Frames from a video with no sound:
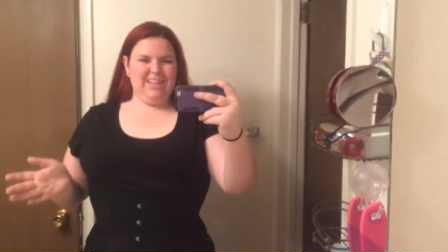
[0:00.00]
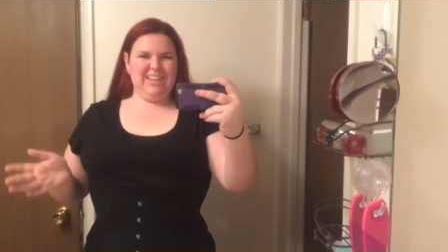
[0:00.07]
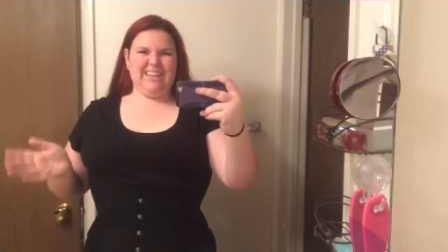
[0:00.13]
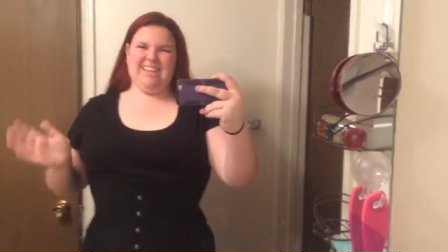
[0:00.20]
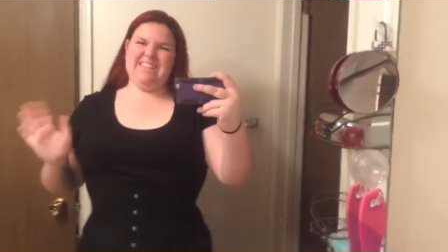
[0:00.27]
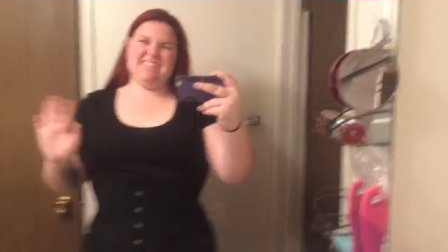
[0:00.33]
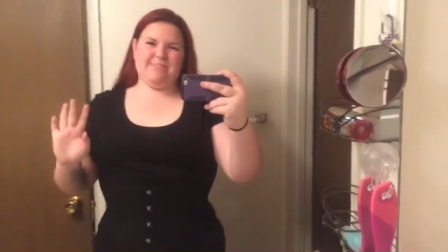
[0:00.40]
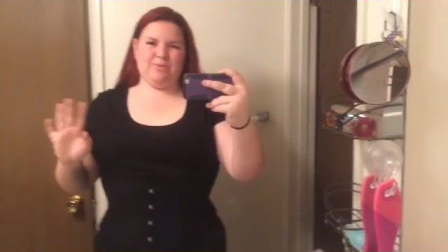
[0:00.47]

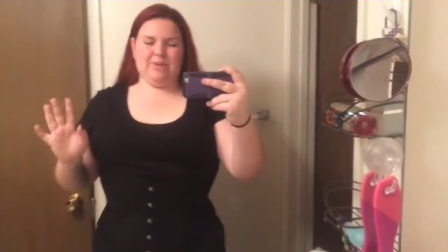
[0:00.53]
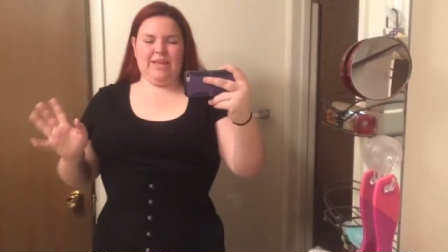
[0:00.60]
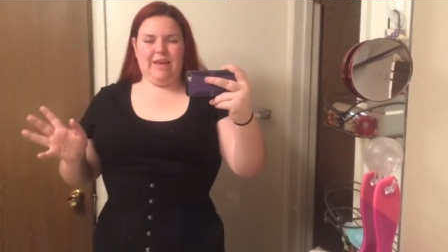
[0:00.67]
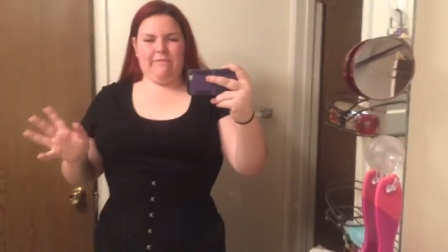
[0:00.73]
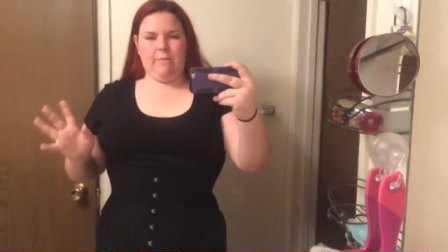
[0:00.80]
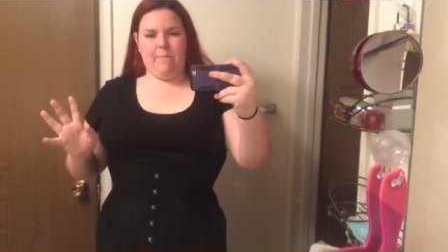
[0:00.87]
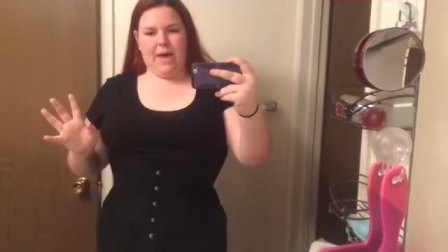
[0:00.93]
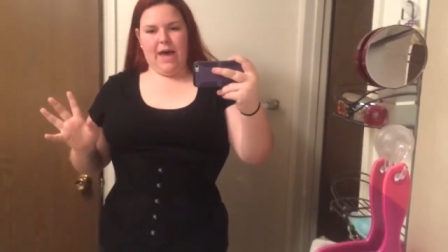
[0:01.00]
like it doesn't really
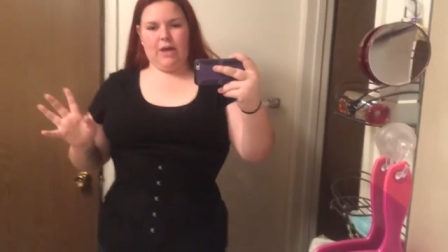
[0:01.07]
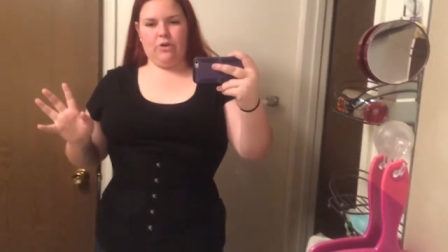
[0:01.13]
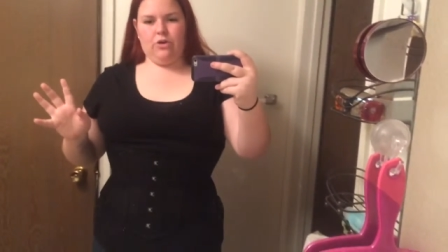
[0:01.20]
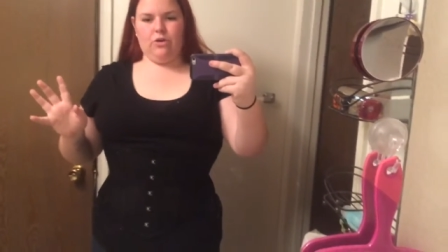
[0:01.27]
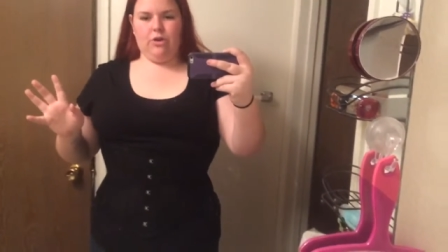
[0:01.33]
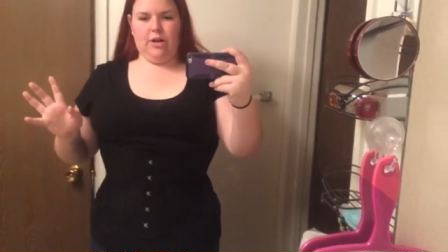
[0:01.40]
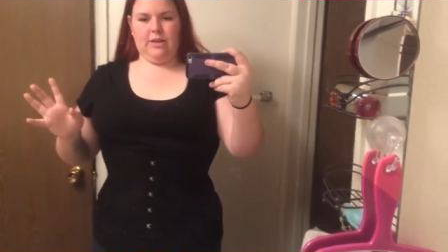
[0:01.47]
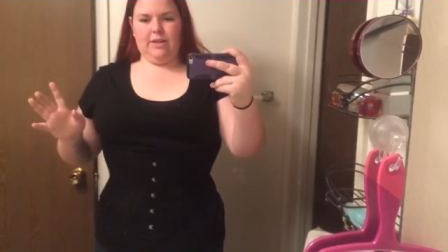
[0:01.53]
have a
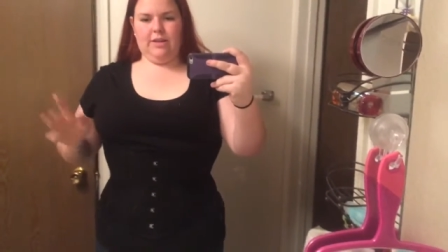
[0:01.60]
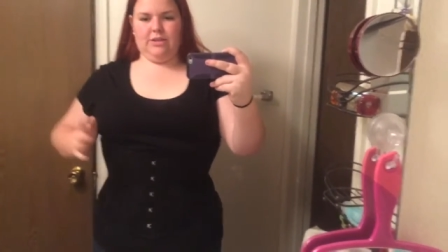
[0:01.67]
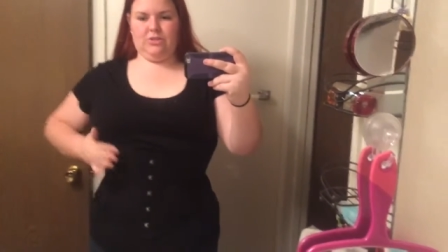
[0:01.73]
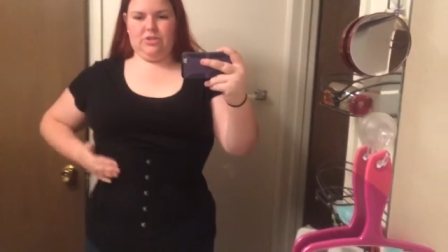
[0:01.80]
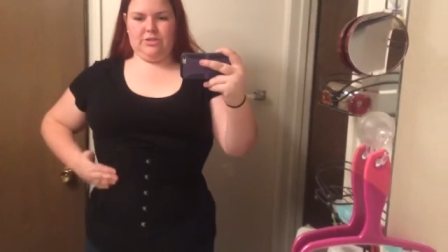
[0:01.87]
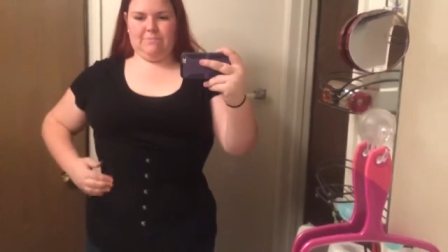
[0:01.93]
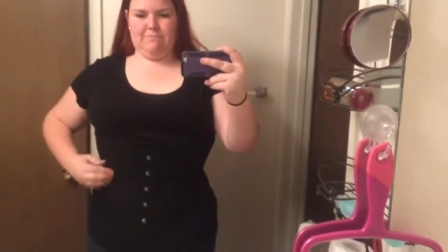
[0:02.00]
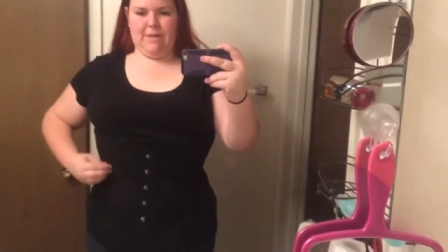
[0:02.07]
pattern or anything. It's
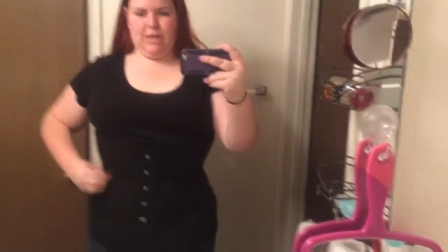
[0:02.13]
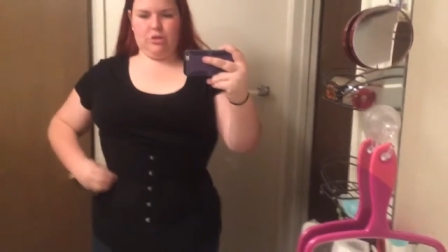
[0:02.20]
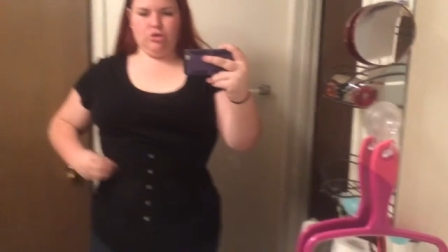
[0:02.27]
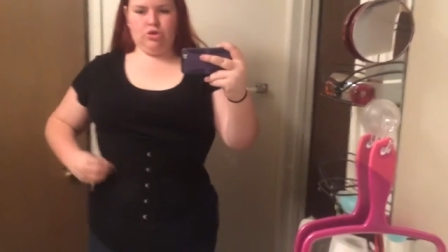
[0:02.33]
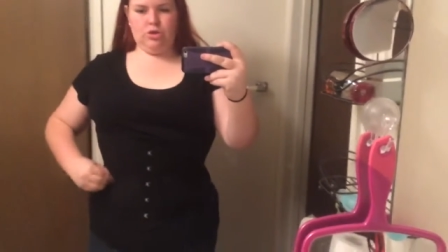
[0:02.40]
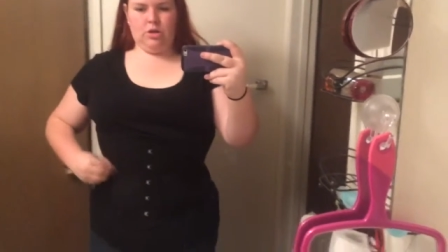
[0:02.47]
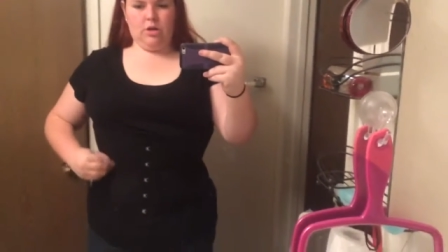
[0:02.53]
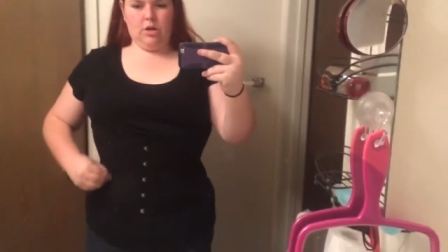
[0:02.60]
just
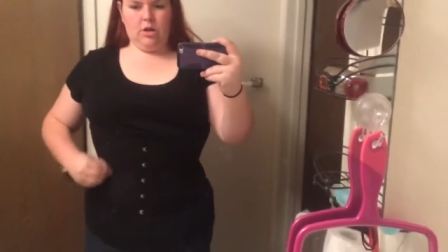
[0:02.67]
mesh.